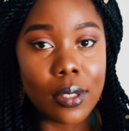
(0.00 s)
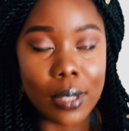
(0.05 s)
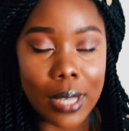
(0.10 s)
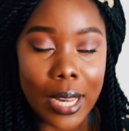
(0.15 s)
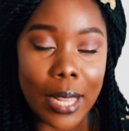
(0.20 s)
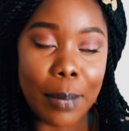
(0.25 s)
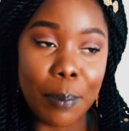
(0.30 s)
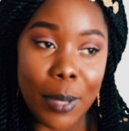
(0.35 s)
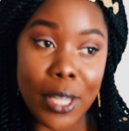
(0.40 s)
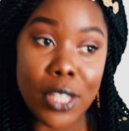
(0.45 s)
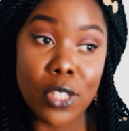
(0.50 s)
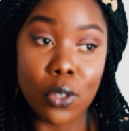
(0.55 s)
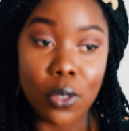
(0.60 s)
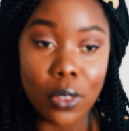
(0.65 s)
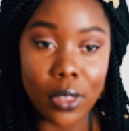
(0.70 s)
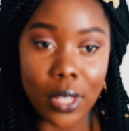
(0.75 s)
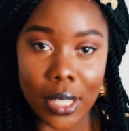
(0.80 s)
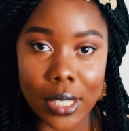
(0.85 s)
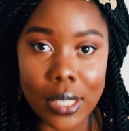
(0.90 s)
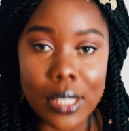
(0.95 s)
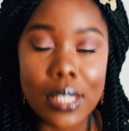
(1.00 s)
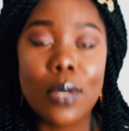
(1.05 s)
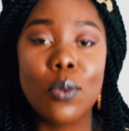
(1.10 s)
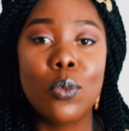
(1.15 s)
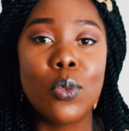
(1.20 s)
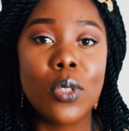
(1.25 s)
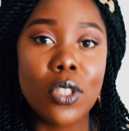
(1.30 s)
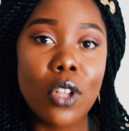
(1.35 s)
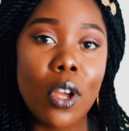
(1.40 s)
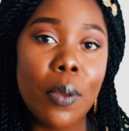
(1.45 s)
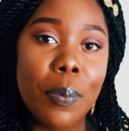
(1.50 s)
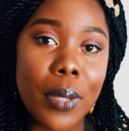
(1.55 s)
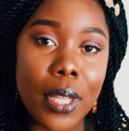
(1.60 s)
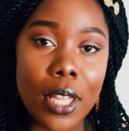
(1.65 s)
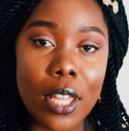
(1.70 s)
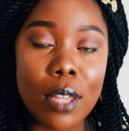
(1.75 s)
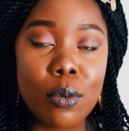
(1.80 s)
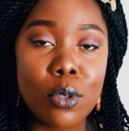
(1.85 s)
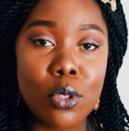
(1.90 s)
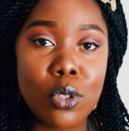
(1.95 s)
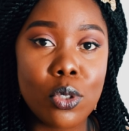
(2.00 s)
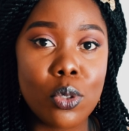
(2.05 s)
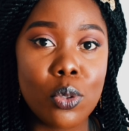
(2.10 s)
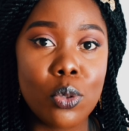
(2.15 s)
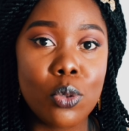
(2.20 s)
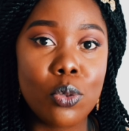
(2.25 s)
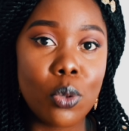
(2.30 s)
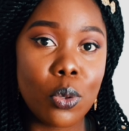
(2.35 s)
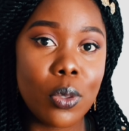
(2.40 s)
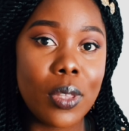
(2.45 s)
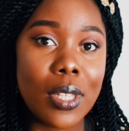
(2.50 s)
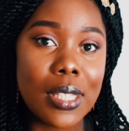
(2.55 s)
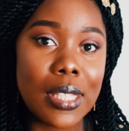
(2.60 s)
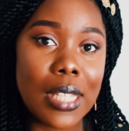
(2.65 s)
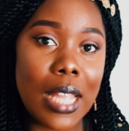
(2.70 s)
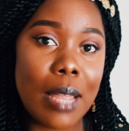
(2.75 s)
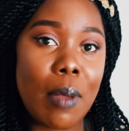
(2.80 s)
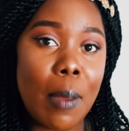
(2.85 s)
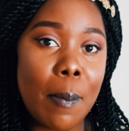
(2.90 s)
like based on this, would not be able to grow the same